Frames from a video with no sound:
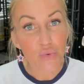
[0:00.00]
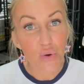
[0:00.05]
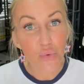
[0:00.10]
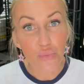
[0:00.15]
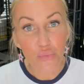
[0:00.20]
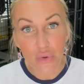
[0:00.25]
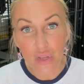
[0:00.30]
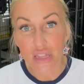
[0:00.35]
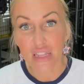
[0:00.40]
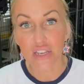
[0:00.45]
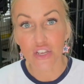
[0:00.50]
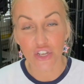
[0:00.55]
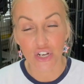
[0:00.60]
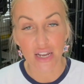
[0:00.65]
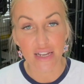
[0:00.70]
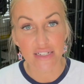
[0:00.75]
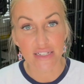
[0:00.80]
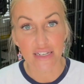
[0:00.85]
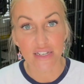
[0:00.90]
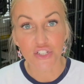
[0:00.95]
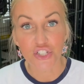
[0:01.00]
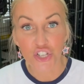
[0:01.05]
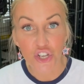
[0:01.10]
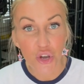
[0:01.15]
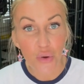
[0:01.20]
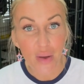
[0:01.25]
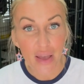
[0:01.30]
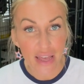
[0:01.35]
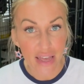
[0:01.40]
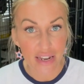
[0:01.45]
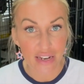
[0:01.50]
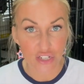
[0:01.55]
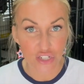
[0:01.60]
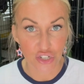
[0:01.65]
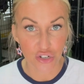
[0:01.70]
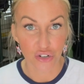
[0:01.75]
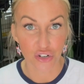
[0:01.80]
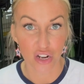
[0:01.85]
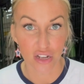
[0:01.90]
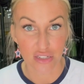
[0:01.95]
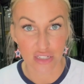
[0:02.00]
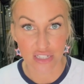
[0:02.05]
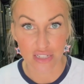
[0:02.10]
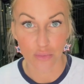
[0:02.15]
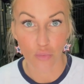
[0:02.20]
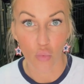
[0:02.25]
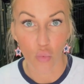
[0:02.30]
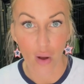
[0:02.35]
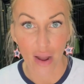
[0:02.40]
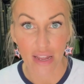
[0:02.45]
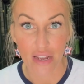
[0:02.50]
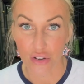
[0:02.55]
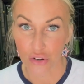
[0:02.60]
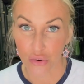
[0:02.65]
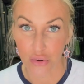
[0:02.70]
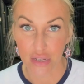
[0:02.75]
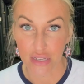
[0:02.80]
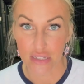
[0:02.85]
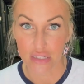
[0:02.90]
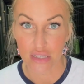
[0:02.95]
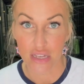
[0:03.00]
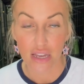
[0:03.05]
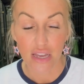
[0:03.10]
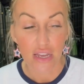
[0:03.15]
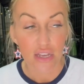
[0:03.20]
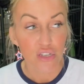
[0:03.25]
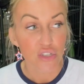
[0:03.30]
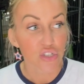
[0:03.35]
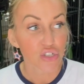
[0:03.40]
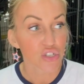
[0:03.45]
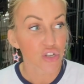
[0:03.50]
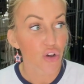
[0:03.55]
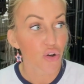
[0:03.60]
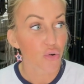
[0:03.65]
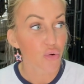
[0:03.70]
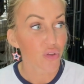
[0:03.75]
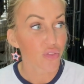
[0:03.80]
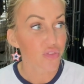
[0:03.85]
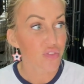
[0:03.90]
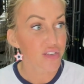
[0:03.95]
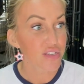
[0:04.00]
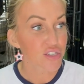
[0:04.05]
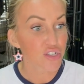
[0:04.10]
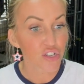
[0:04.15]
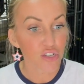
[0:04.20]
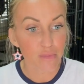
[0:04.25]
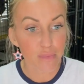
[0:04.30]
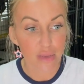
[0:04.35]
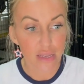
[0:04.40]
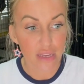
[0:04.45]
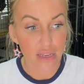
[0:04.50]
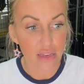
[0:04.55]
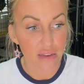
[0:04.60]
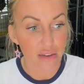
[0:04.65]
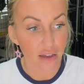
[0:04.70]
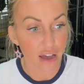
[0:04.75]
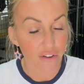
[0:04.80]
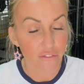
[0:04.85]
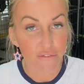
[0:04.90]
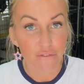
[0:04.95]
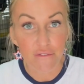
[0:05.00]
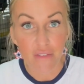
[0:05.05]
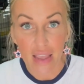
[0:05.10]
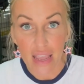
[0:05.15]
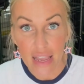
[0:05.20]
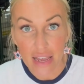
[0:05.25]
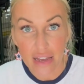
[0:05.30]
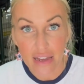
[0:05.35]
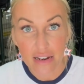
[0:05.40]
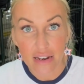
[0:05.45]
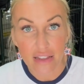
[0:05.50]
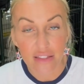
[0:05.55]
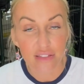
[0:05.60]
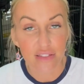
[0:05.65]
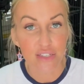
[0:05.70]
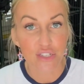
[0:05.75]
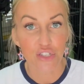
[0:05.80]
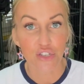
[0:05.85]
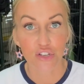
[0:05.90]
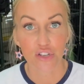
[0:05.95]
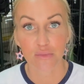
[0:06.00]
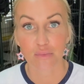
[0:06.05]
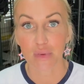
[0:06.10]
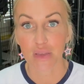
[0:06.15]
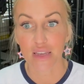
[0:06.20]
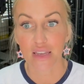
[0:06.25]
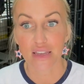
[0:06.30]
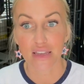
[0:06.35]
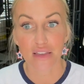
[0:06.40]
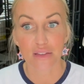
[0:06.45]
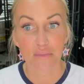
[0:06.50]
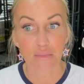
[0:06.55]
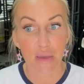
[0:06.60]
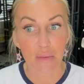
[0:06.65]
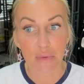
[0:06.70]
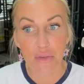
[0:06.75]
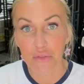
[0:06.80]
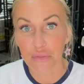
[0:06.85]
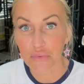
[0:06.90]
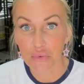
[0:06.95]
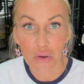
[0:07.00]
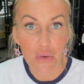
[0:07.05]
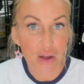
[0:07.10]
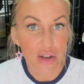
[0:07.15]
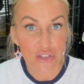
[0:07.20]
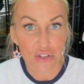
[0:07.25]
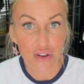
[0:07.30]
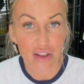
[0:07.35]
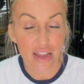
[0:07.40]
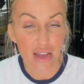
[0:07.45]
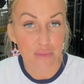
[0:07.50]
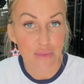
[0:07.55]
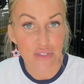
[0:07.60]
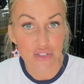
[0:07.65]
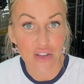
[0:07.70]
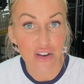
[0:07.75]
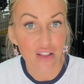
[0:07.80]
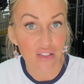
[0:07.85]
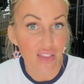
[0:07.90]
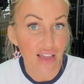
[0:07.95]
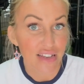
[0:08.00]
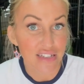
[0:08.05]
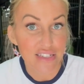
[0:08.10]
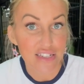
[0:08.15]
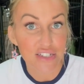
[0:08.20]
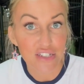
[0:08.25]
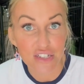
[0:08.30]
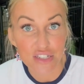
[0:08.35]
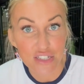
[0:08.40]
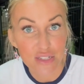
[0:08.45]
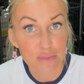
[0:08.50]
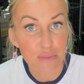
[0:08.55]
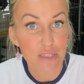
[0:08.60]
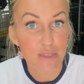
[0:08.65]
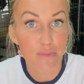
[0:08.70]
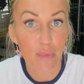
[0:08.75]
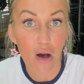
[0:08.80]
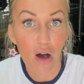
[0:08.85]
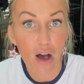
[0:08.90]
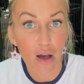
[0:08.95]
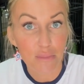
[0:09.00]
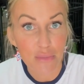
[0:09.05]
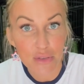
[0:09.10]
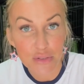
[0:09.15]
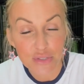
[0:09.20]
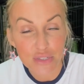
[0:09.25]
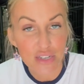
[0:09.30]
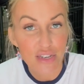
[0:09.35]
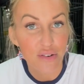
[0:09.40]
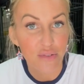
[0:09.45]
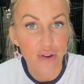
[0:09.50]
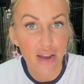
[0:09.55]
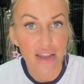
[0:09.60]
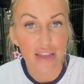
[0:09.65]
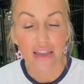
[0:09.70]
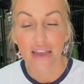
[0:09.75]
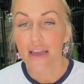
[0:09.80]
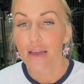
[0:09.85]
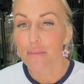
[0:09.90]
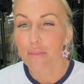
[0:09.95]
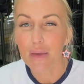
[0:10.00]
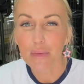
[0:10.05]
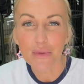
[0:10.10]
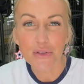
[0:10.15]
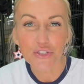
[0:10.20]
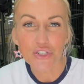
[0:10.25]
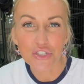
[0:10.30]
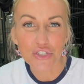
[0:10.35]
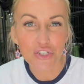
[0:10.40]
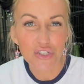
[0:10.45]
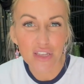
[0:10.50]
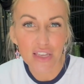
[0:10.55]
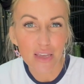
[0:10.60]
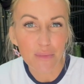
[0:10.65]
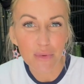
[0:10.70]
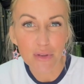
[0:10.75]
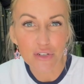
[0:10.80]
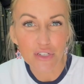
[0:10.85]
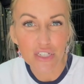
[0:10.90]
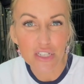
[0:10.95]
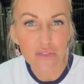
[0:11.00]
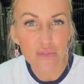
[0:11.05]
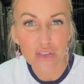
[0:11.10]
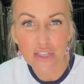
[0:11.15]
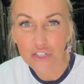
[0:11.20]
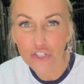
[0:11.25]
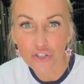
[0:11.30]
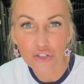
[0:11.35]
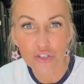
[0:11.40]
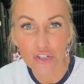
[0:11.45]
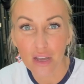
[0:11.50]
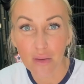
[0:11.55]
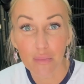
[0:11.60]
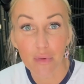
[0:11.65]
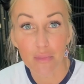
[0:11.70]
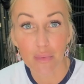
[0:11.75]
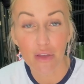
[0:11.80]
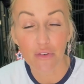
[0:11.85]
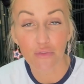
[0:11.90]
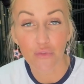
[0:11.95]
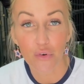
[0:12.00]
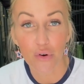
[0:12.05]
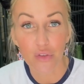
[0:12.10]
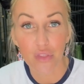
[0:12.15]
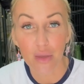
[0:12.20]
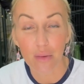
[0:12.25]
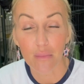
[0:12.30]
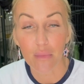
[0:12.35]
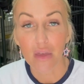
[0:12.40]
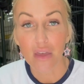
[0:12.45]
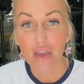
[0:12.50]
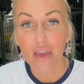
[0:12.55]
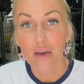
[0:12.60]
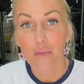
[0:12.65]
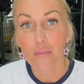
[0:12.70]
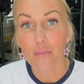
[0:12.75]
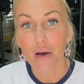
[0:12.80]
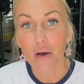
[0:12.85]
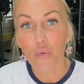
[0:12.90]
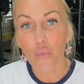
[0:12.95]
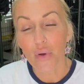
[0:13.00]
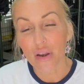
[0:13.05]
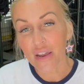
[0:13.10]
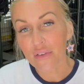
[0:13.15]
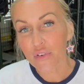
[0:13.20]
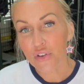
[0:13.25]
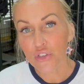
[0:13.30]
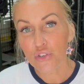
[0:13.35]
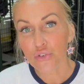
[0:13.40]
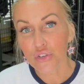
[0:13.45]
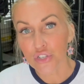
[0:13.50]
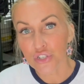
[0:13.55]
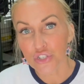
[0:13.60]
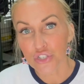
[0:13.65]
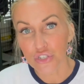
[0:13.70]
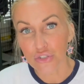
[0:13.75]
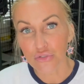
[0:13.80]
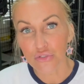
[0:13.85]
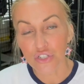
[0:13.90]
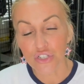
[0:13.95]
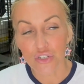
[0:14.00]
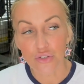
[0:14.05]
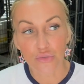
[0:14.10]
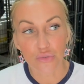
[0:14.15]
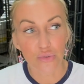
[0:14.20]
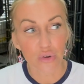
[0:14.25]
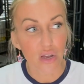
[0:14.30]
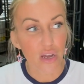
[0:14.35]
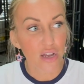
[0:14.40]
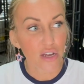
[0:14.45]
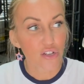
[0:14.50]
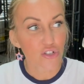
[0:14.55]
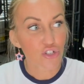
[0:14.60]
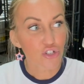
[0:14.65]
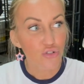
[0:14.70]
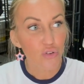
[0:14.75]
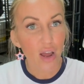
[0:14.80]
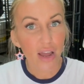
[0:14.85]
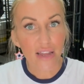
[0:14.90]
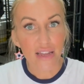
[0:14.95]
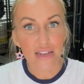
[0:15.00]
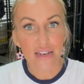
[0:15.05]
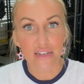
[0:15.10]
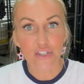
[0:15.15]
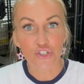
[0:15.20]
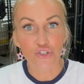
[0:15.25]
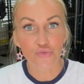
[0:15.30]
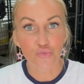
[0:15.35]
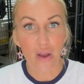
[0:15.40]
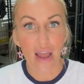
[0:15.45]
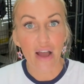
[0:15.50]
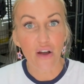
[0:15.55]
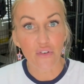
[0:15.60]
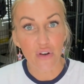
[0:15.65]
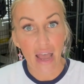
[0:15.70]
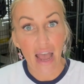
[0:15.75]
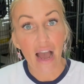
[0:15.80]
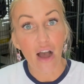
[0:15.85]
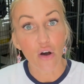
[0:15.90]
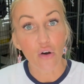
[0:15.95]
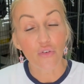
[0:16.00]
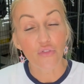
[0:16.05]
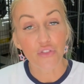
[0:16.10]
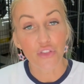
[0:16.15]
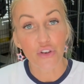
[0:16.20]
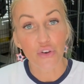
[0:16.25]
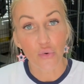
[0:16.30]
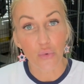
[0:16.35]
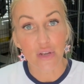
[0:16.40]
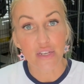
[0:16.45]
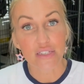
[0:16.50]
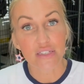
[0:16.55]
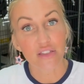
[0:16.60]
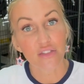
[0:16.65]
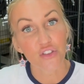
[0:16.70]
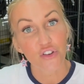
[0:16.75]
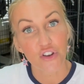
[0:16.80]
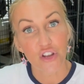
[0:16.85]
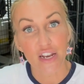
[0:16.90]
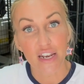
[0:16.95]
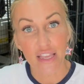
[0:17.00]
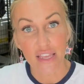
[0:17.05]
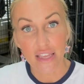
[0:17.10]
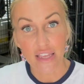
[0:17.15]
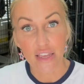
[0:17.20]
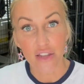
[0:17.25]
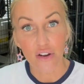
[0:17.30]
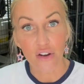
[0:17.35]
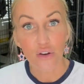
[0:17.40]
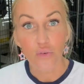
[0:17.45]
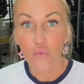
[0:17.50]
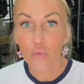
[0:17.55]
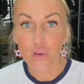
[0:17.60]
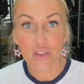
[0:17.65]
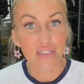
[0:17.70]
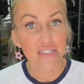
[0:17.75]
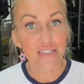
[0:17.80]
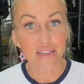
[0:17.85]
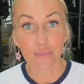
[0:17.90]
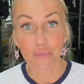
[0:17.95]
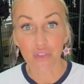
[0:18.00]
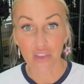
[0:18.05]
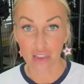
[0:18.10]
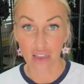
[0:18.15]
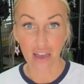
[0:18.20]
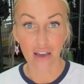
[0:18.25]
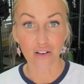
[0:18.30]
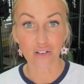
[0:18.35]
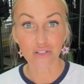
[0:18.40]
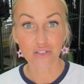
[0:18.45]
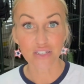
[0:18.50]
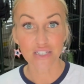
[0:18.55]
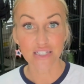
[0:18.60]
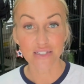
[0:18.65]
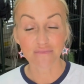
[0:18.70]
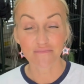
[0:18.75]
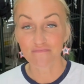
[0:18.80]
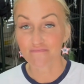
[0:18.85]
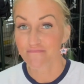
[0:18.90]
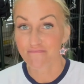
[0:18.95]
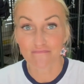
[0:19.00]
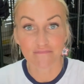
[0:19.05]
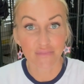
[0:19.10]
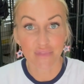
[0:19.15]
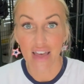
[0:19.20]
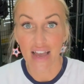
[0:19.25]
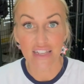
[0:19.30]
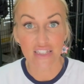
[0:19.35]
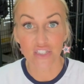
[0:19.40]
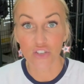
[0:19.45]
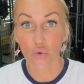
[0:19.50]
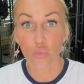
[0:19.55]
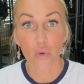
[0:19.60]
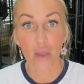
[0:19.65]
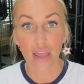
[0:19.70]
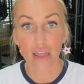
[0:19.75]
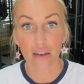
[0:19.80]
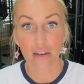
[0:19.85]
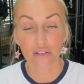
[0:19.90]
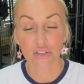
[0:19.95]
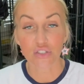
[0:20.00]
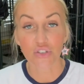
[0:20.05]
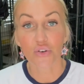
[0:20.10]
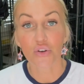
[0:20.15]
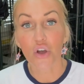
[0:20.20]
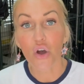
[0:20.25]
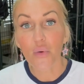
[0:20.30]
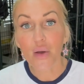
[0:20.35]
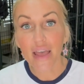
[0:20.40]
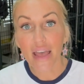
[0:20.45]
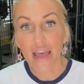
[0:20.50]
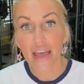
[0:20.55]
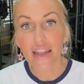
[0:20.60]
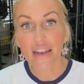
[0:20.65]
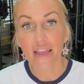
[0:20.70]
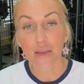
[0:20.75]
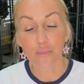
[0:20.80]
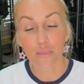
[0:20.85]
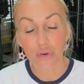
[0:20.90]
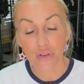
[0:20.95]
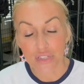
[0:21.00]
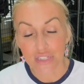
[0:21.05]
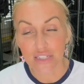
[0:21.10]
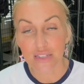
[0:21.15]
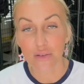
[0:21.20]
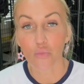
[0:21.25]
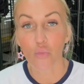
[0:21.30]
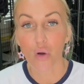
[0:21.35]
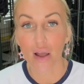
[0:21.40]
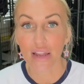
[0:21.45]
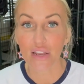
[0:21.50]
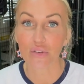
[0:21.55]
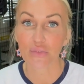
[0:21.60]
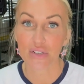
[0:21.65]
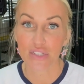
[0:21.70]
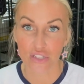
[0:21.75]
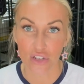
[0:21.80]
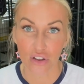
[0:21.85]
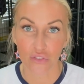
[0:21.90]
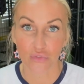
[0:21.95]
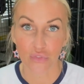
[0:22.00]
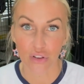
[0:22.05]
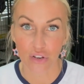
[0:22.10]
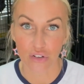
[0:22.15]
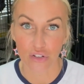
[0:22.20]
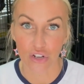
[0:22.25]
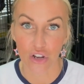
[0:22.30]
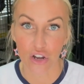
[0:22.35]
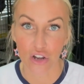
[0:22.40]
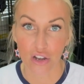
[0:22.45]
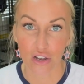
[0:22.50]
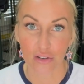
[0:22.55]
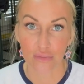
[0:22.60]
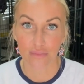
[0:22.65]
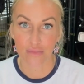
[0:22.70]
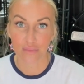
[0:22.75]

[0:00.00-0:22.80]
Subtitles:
a really good idea to go ahead and turn on some white noise. So this could be a fan. This could be maybe you throw on your Amazon Alexa to some spa music, right? Maybe you just keep your TV turned up a bit for them. But whatever you can do to try and drown out the noise that they're going to hear with something else, that's a win. So go ahead and put some white noise on for your dog.